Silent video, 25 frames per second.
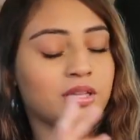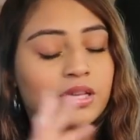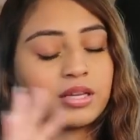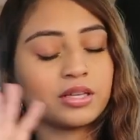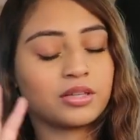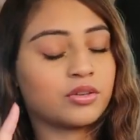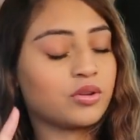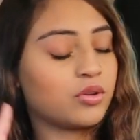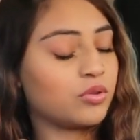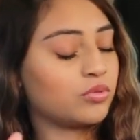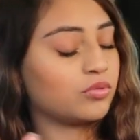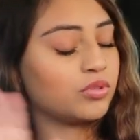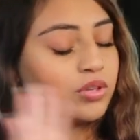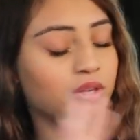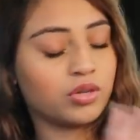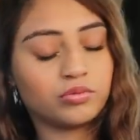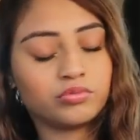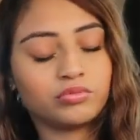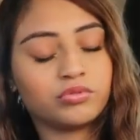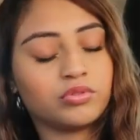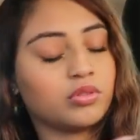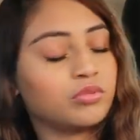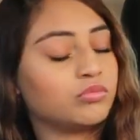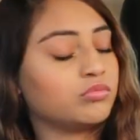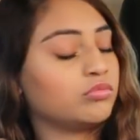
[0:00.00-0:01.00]
I'm like,
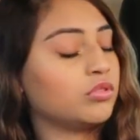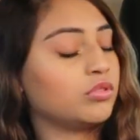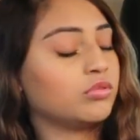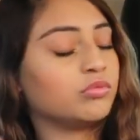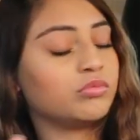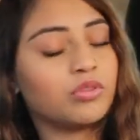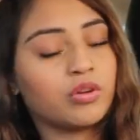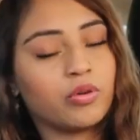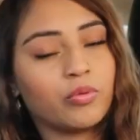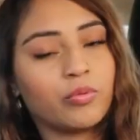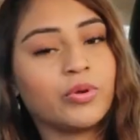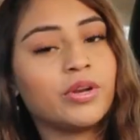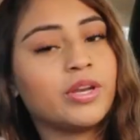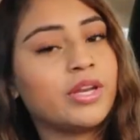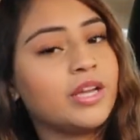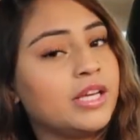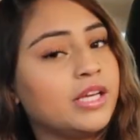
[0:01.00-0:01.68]
no. We